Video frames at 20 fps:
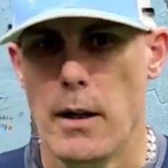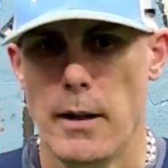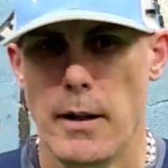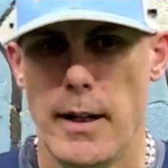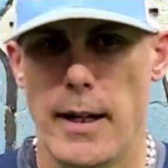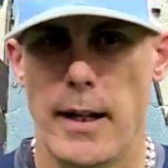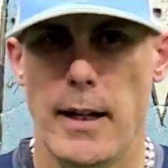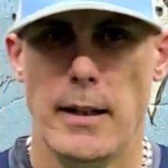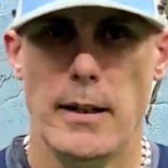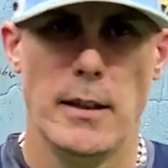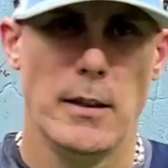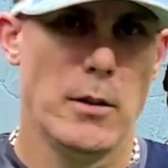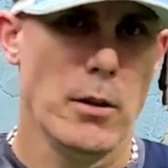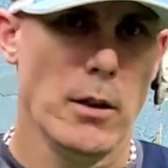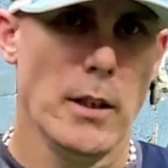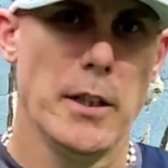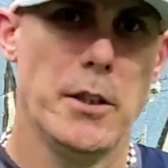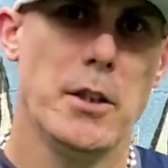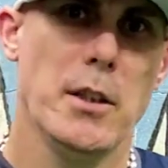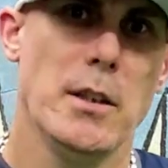And
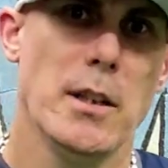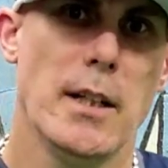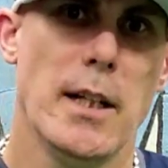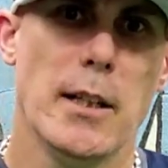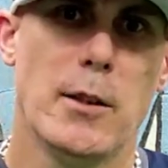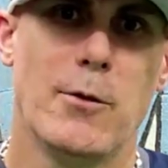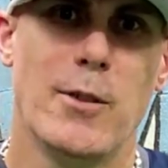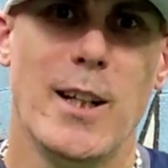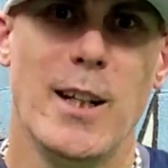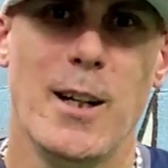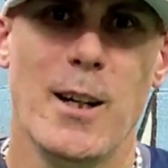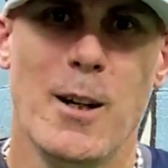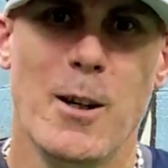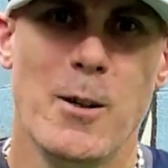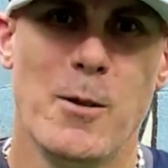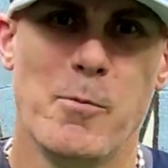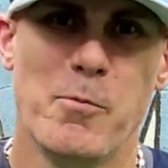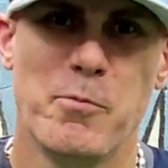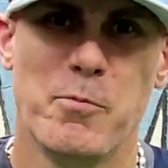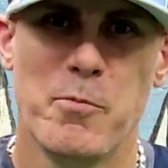until I shoot the next video,
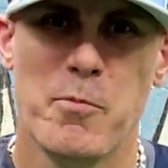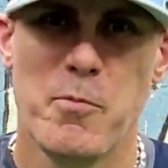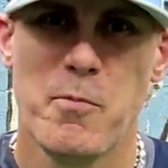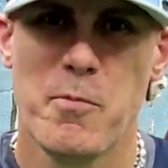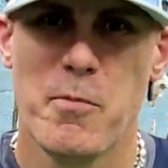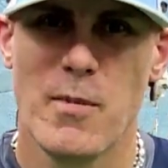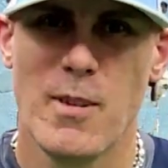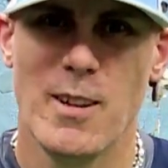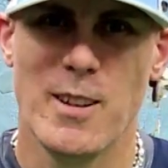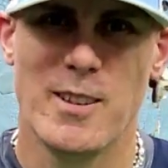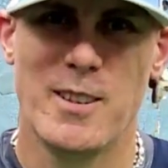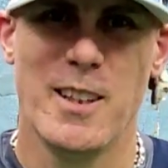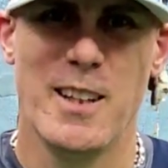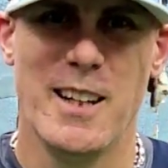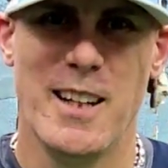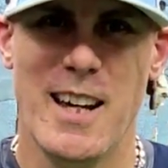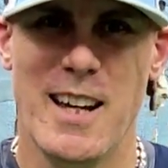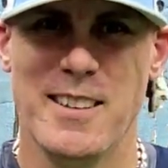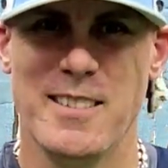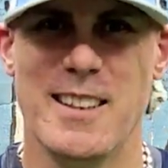I'll see you
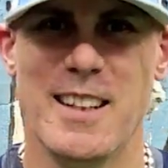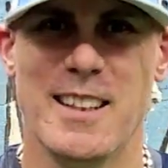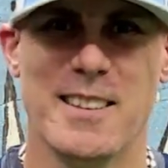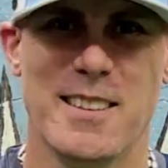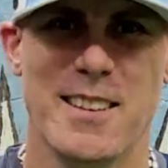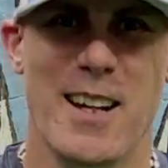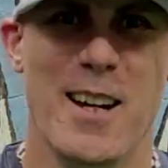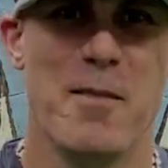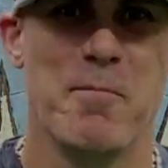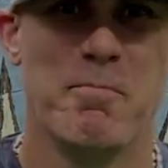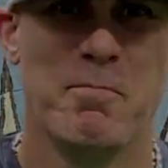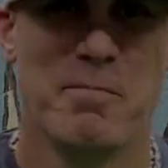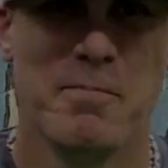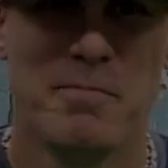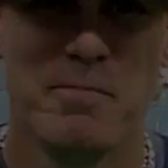guys next time.